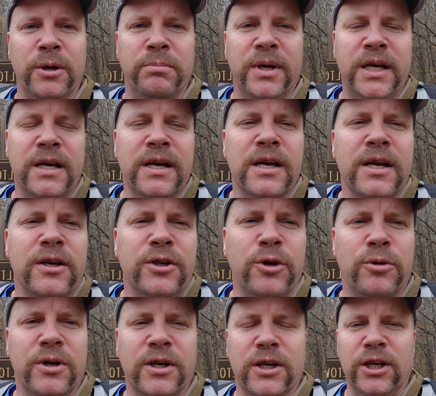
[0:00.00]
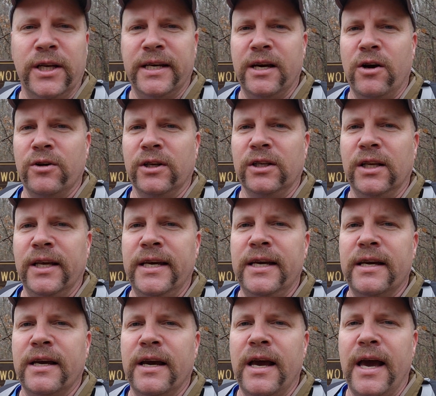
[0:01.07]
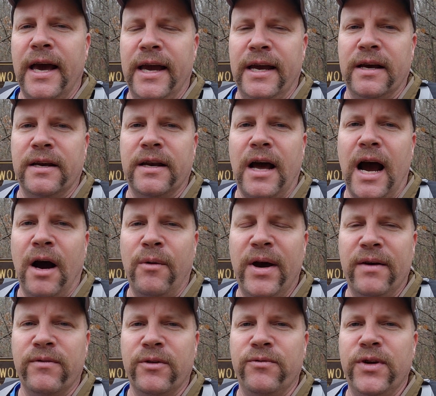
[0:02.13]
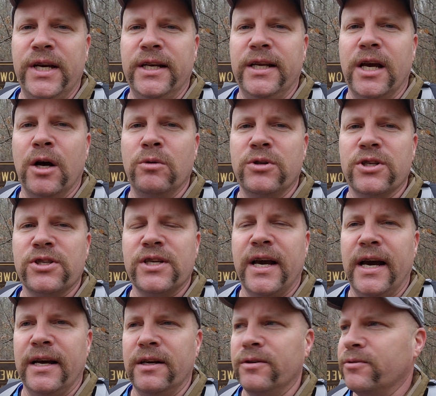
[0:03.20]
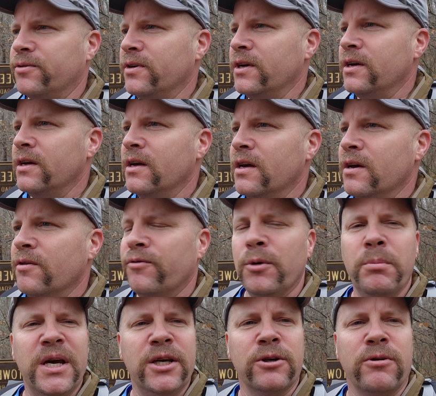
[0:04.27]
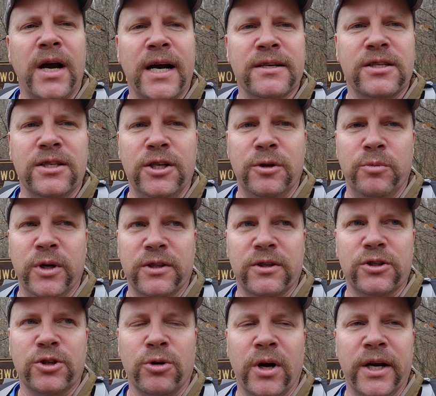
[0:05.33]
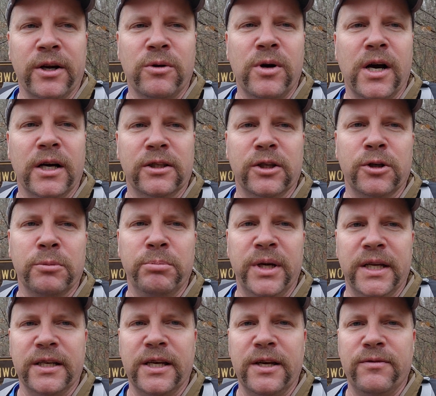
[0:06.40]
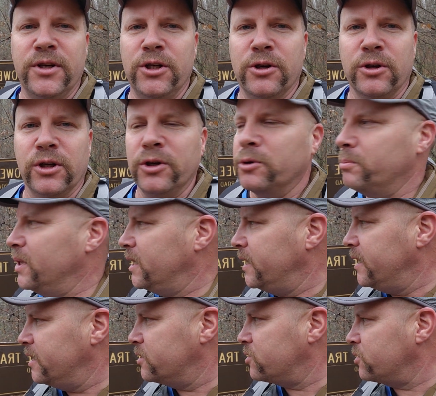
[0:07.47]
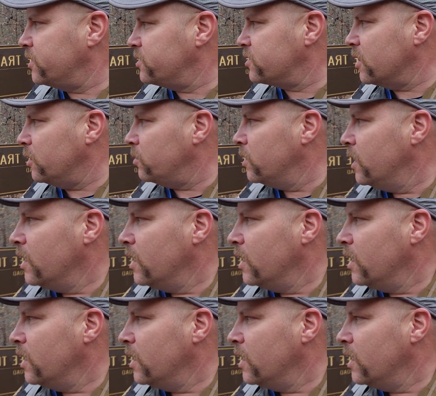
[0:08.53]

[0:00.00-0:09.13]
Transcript: me, you can click on a link and I'll have a video just kind of familiarizing you with the trail a little bit and giving you a little bit of history. So